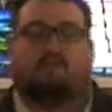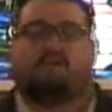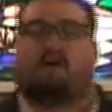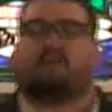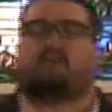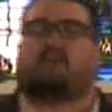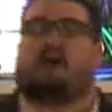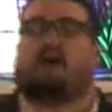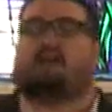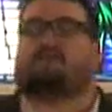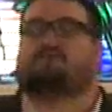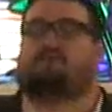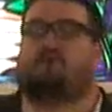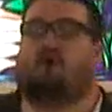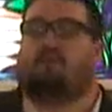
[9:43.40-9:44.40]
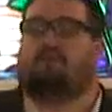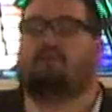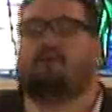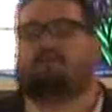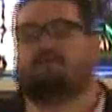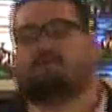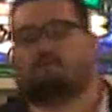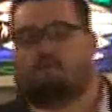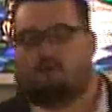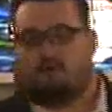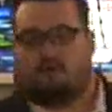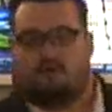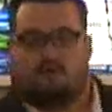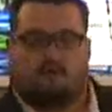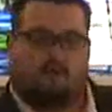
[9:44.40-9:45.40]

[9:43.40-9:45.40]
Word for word: Father God, as we open up your word,